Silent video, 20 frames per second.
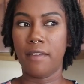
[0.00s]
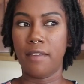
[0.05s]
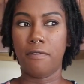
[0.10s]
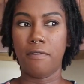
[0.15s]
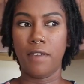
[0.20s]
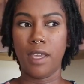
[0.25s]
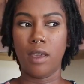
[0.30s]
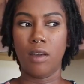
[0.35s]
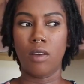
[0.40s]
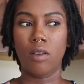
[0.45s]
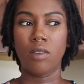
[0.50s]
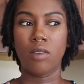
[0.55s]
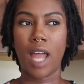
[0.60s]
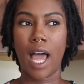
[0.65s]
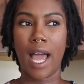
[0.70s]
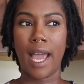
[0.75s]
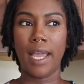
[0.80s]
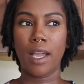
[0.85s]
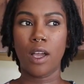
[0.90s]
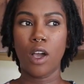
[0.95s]
feel.
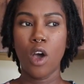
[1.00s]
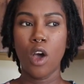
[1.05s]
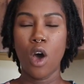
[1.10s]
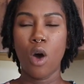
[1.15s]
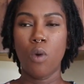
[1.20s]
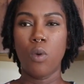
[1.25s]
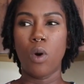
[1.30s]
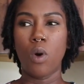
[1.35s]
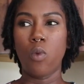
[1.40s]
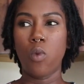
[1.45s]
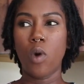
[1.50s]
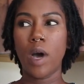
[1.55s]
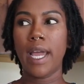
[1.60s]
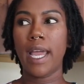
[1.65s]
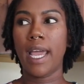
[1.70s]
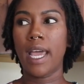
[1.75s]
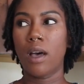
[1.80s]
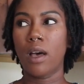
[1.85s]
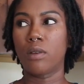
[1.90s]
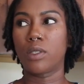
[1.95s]
Like, well,
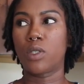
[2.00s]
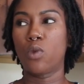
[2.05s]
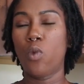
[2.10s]
what else?